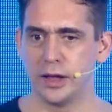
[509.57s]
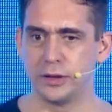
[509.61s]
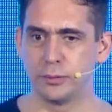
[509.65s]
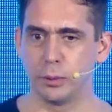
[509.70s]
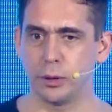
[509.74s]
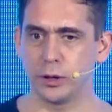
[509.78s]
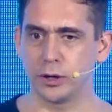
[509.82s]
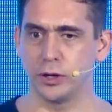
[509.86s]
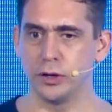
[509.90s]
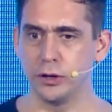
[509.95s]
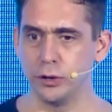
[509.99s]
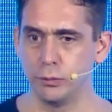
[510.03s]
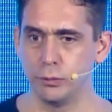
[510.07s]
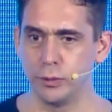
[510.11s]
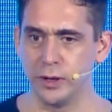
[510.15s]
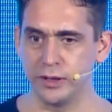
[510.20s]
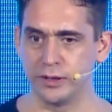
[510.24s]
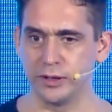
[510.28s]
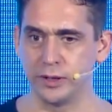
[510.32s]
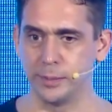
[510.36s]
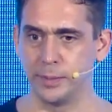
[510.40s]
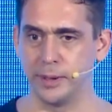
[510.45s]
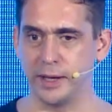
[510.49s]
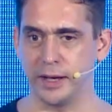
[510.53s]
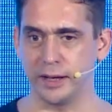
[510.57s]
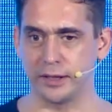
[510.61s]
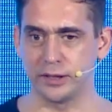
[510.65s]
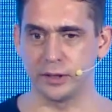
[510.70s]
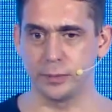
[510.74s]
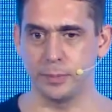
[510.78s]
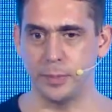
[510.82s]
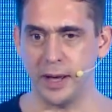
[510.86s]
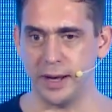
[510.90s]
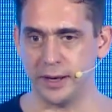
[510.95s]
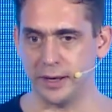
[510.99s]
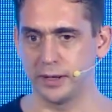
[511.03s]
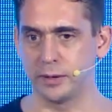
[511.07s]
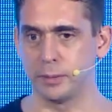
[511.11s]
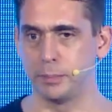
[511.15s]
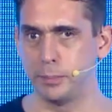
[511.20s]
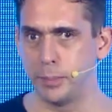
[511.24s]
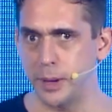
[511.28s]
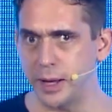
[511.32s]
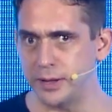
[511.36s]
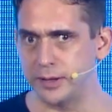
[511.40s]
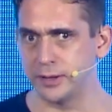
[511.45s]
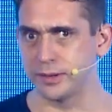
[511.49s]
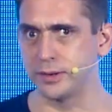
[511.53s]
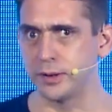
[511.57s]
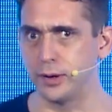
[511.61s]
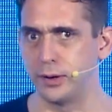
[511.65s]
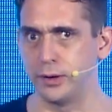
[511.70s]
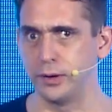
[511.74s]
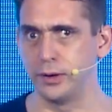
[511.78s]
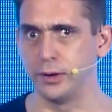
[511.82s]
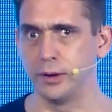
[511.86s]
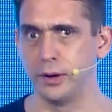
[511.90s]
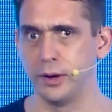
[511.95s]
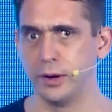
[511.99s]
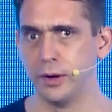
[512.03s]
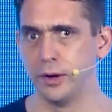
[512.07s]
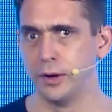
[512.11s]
what can you reasonably expect based on,